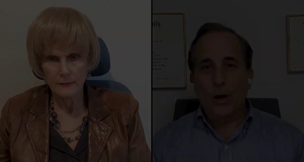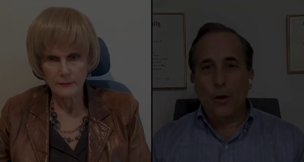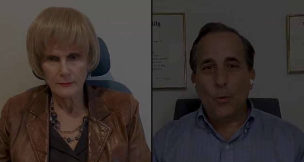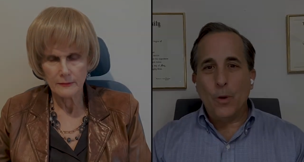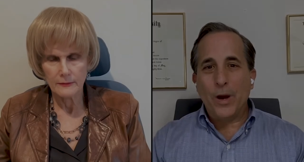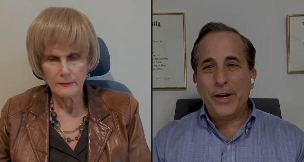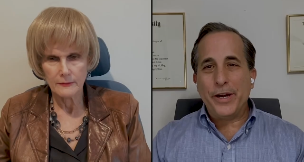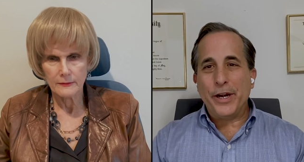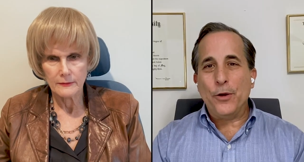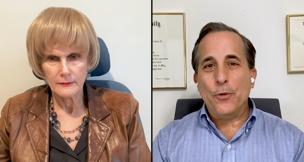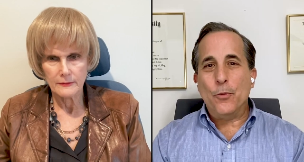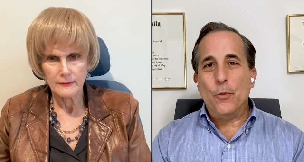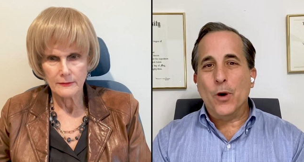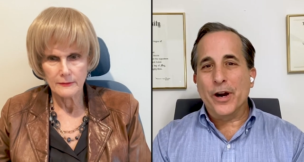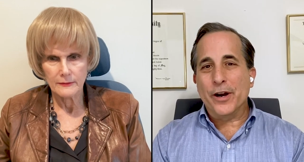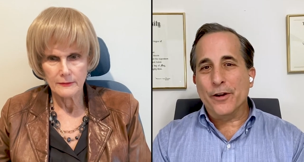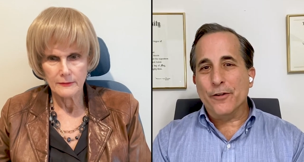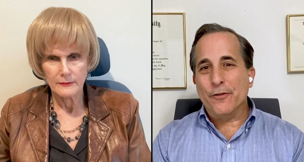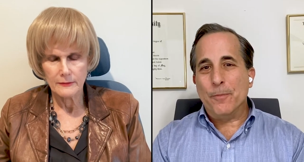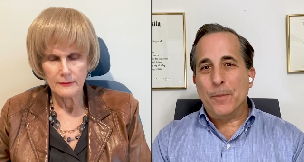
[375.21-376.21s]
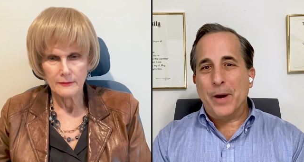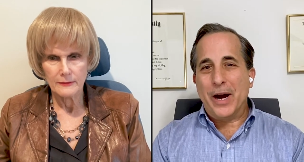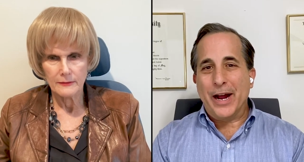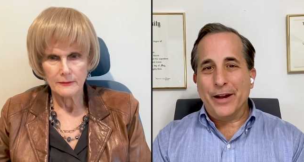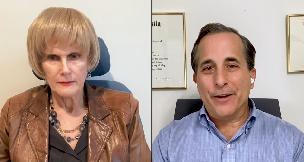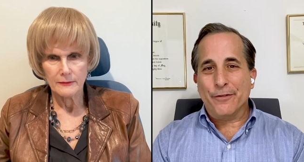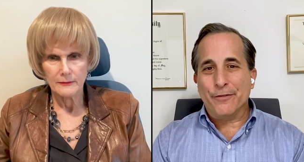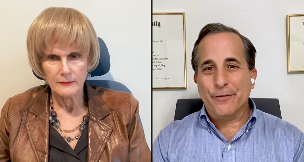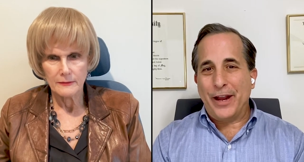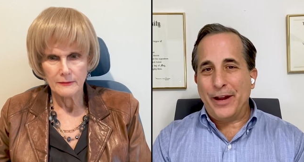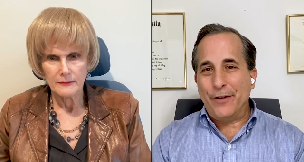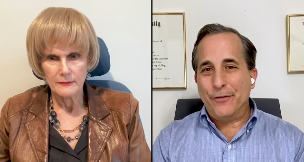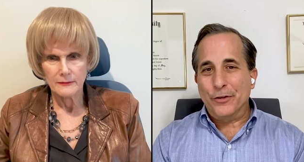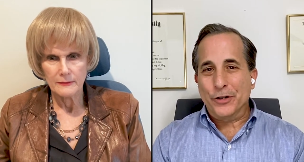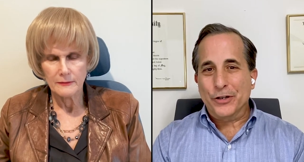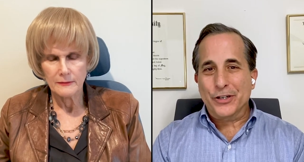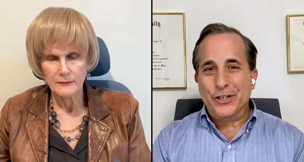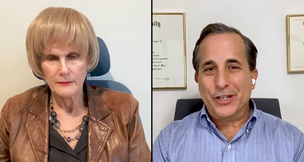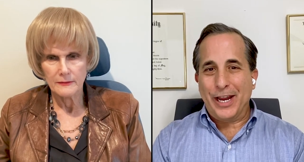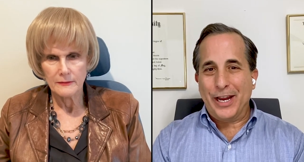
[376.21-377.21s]
Speaker 1: Wendy, one of my
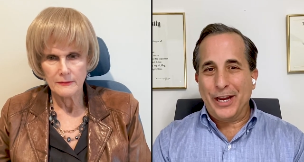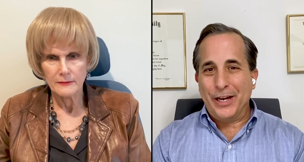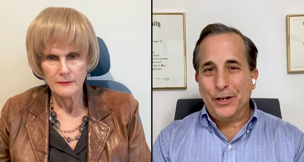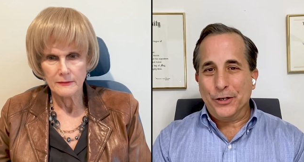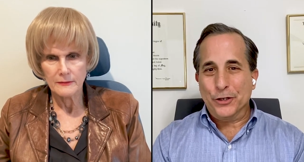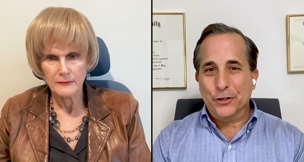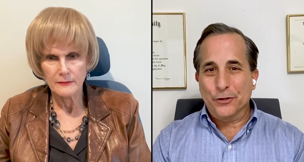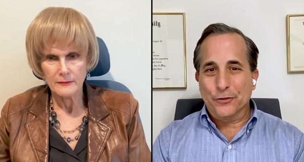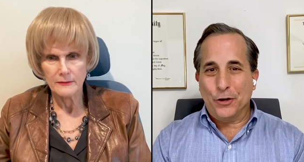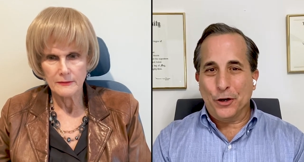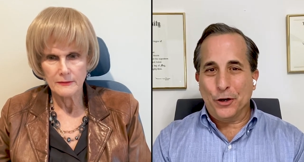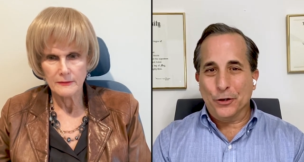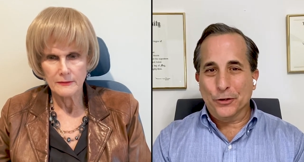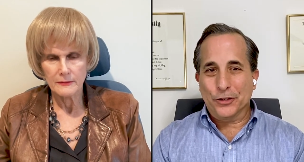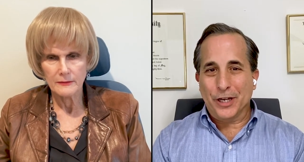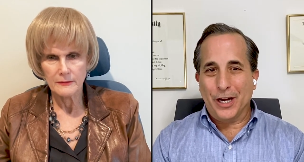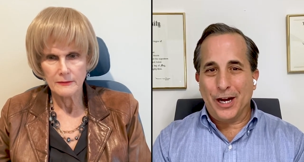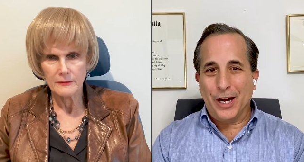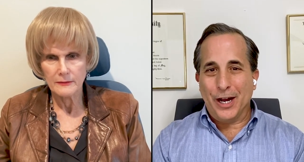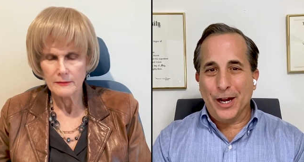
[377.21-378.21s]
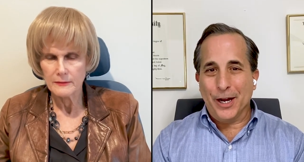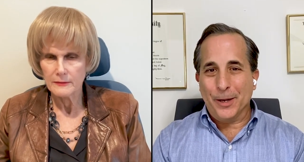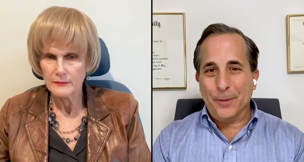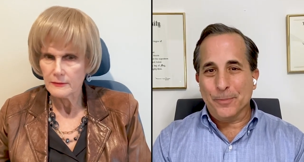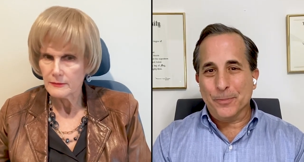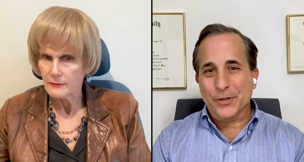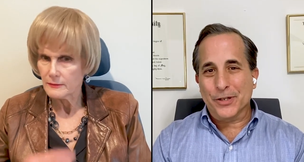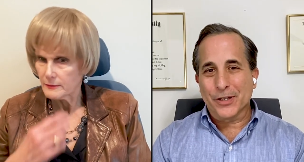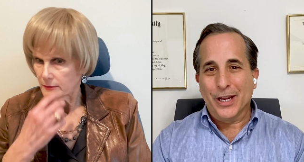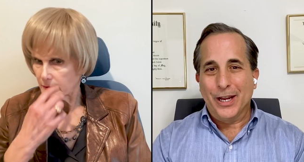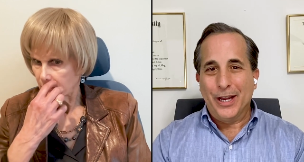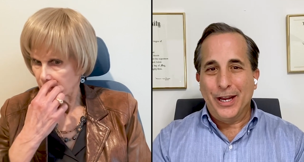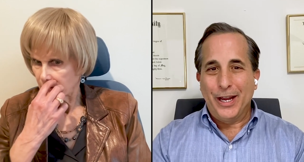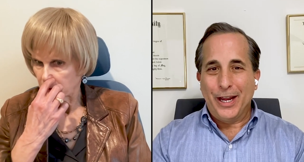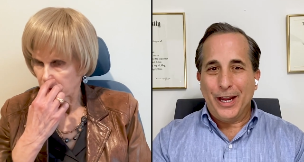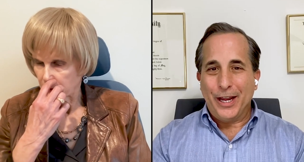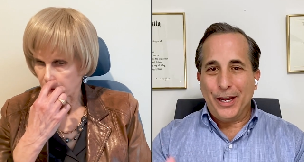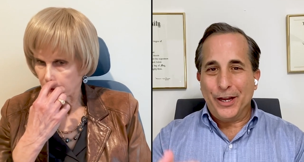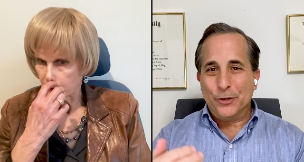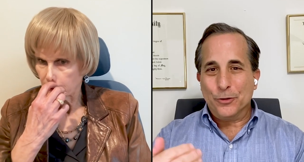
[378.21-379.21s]
favorite sayings of all times
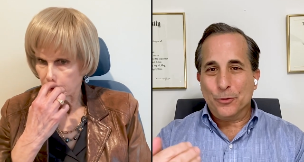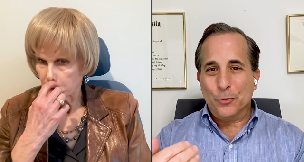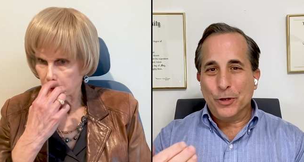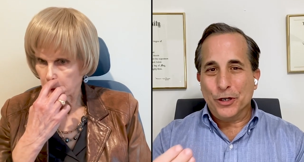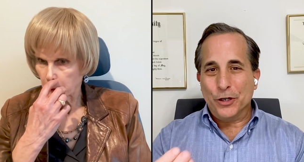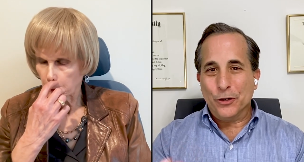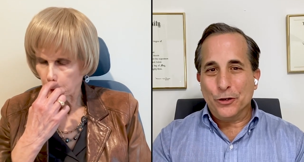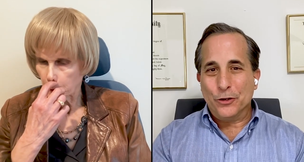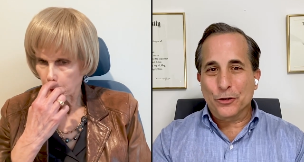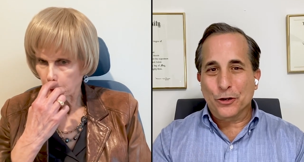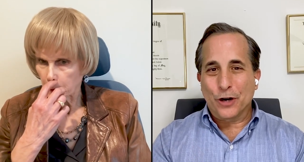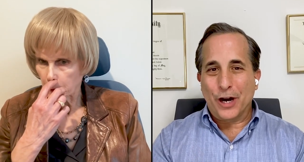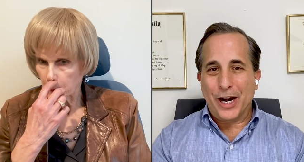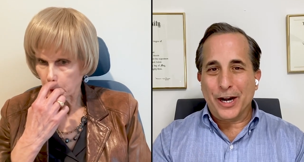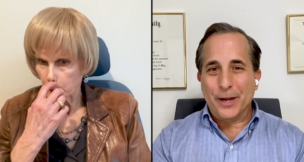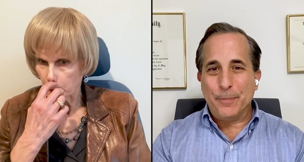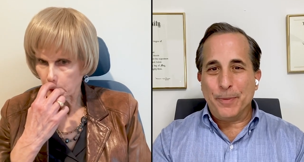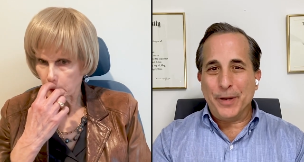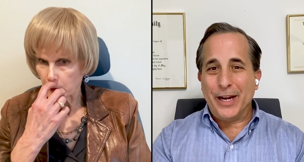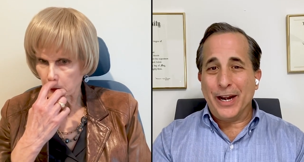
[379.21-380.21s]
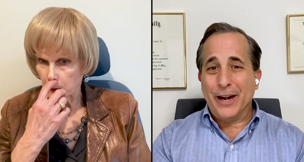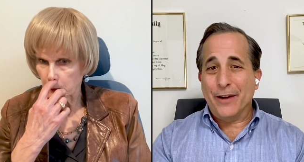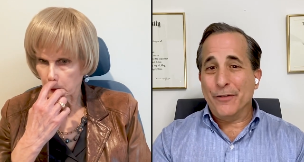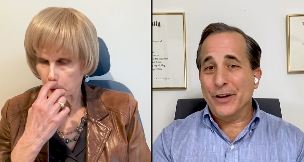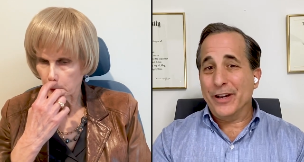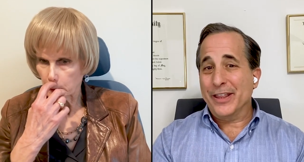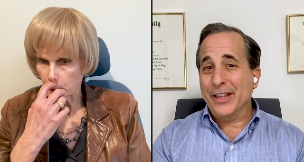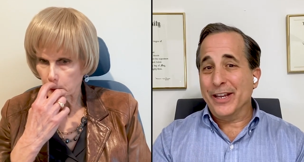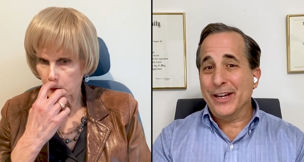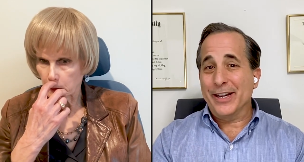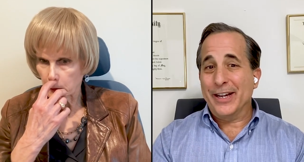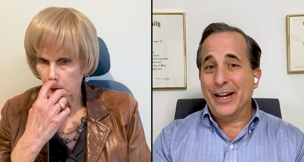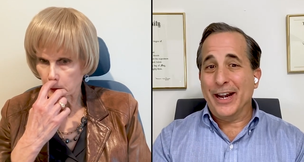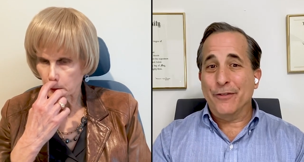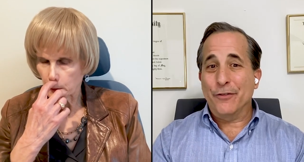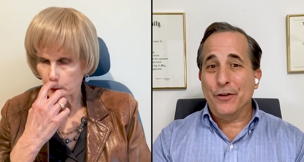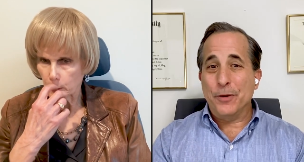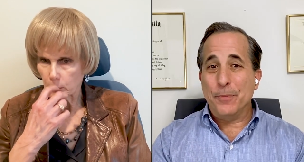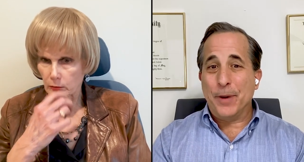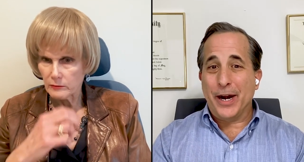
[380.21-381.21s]
is when you try to be everything to
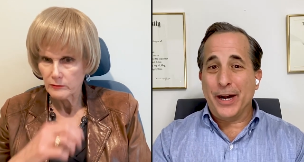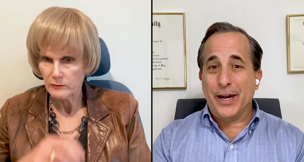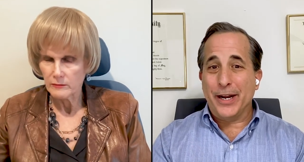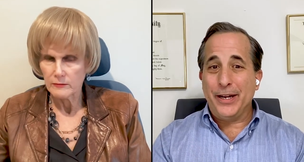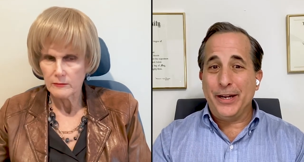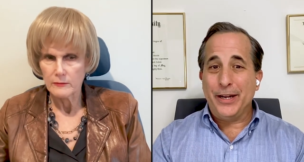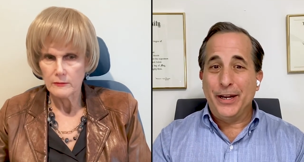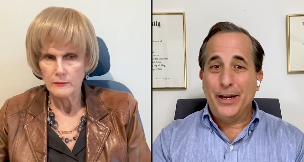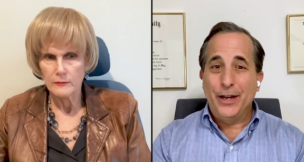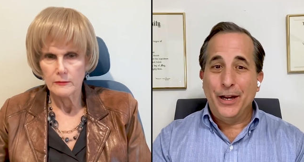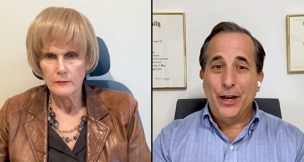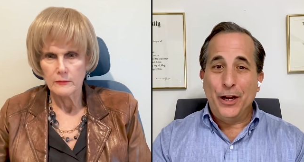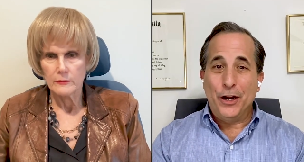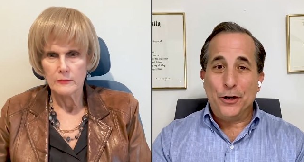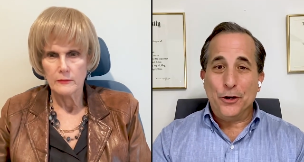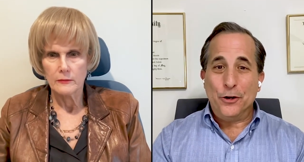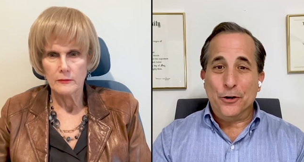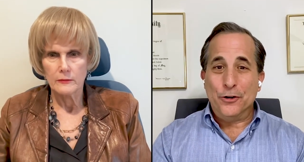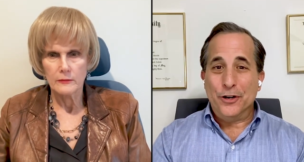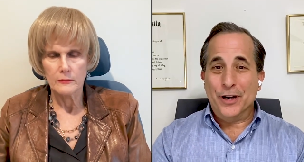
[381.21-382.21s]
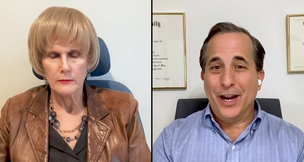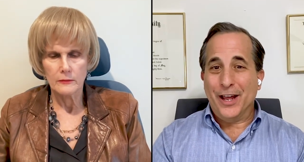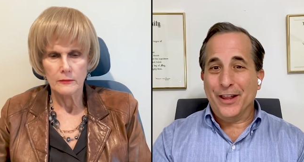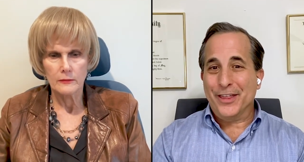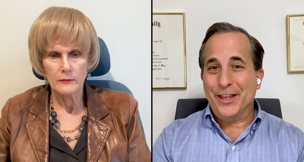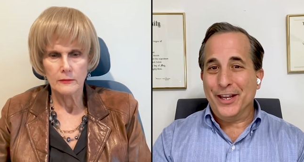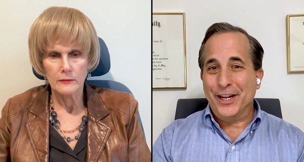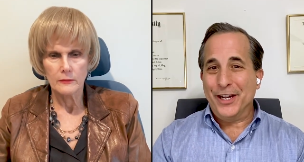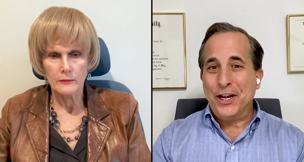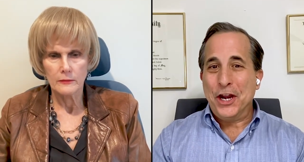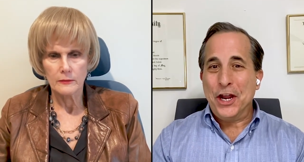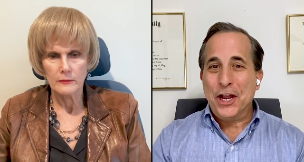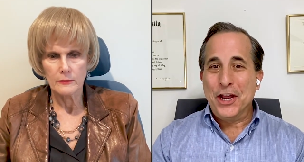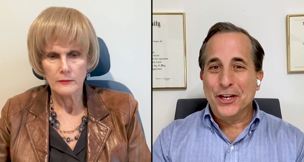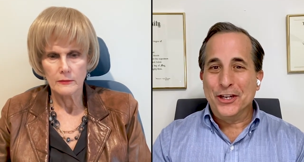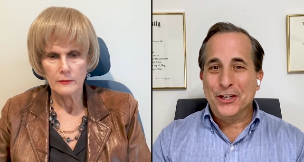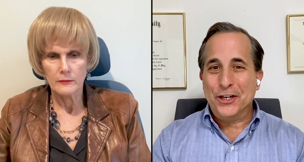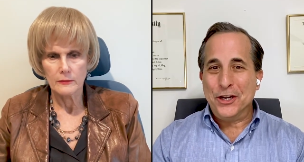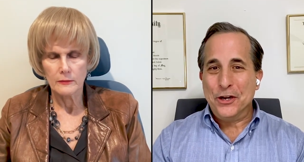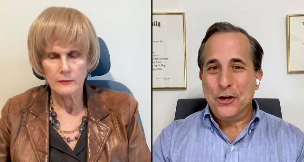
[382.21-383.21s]
everybody, you're nothing
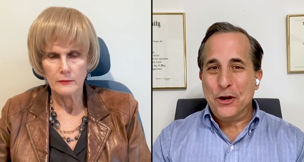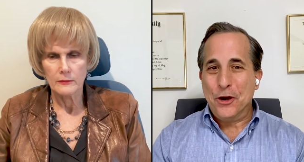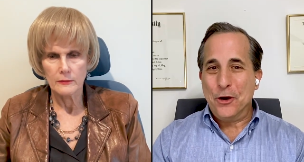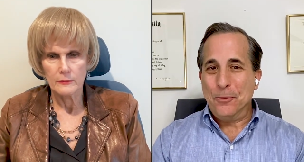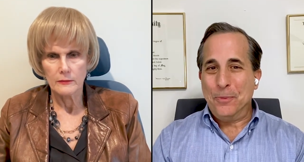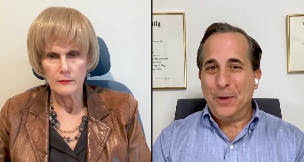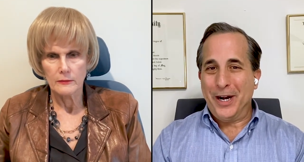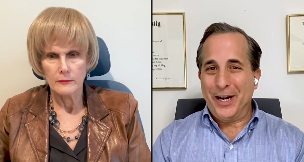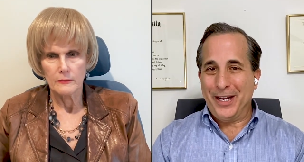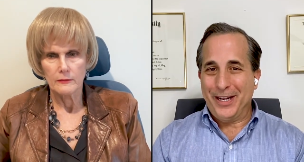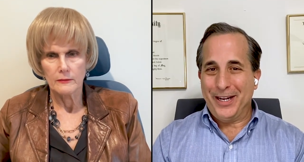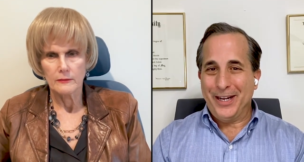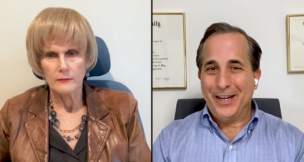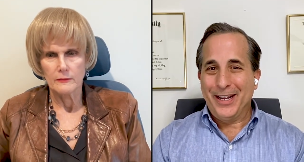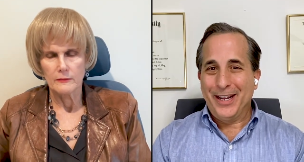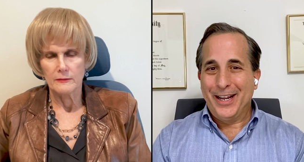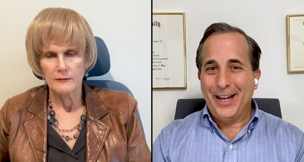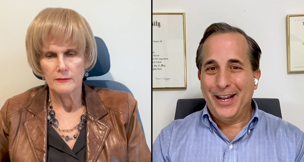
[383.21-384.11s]
to nobody.